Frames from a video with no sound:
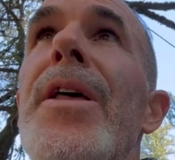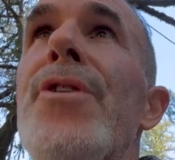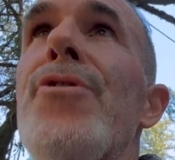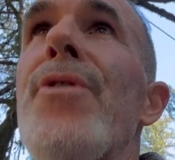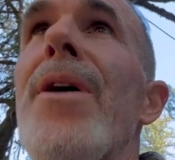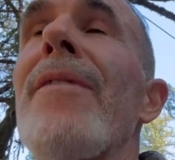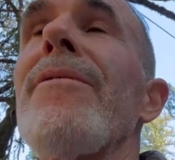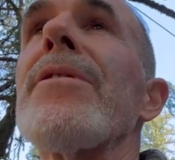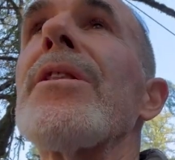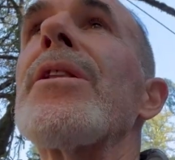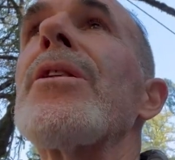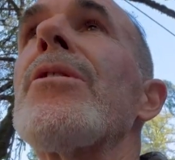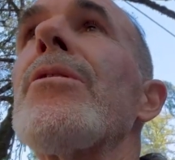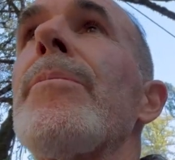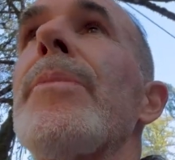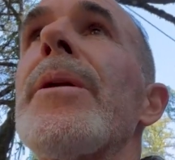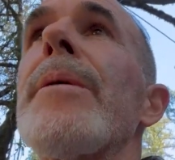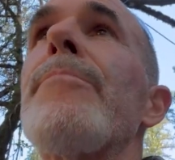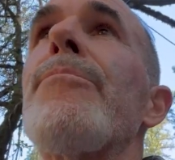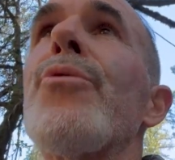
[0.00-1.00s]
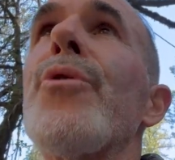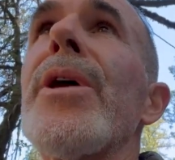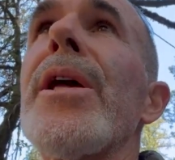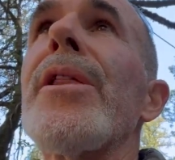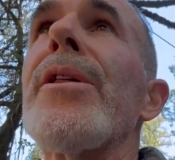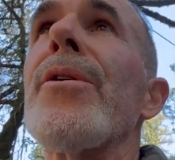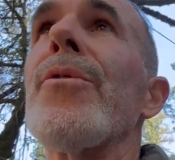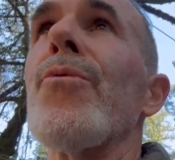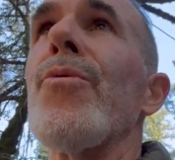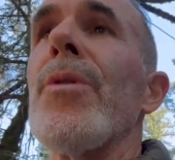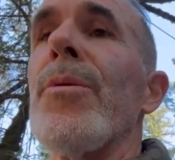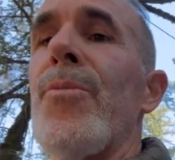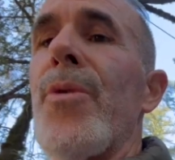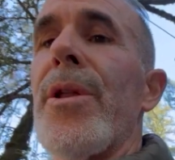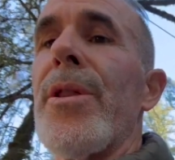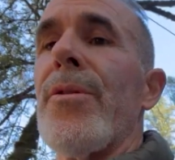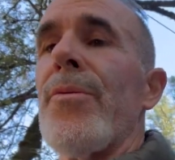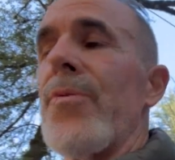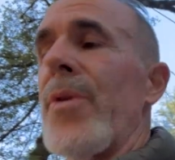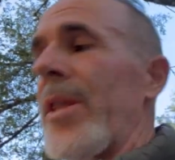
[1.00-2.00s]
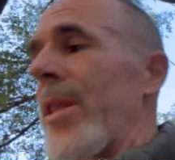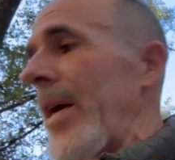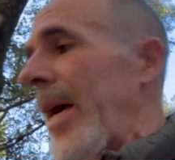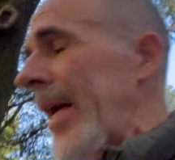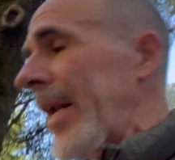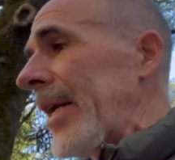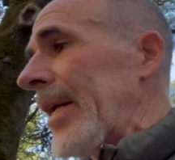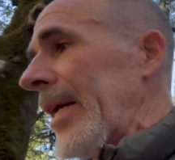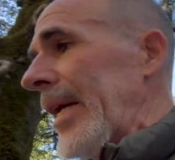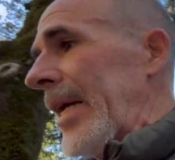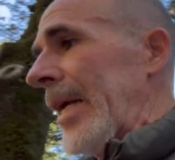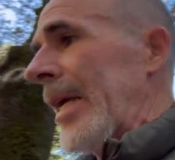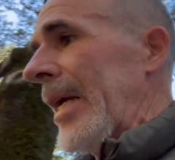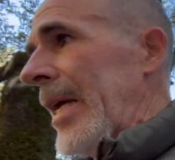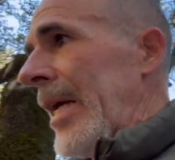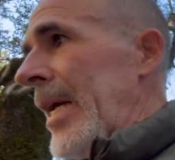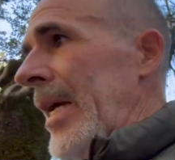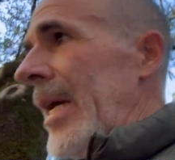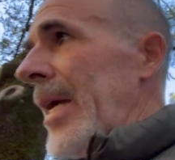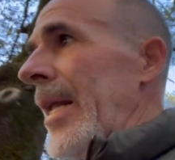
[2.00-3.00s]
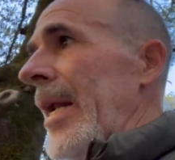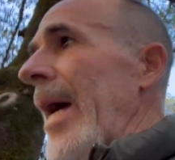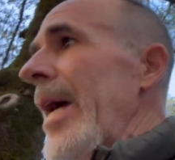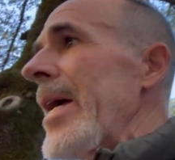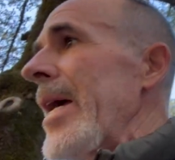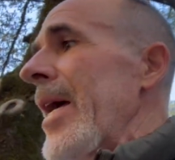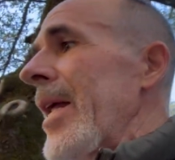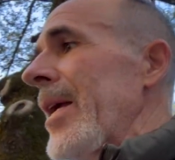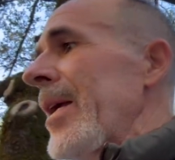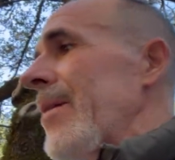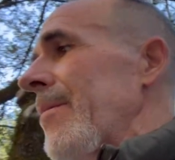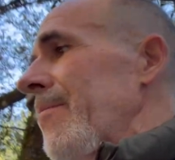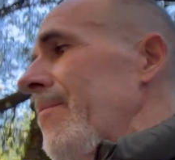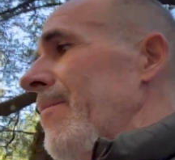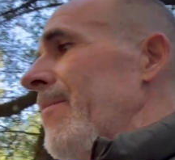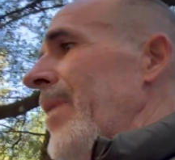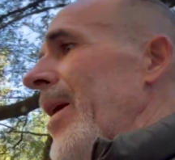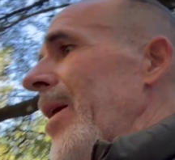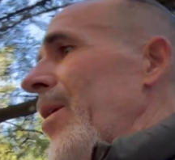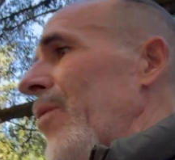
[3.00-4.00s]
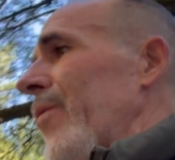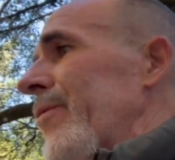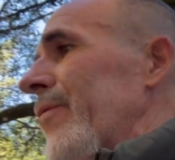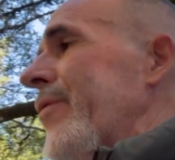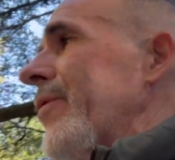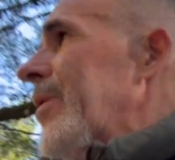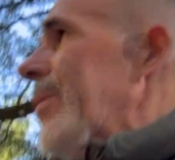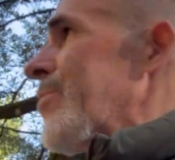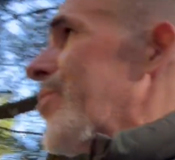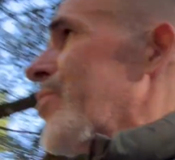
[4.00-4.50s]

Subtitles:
you have a little bit of breathing room with editing. And I edit my own films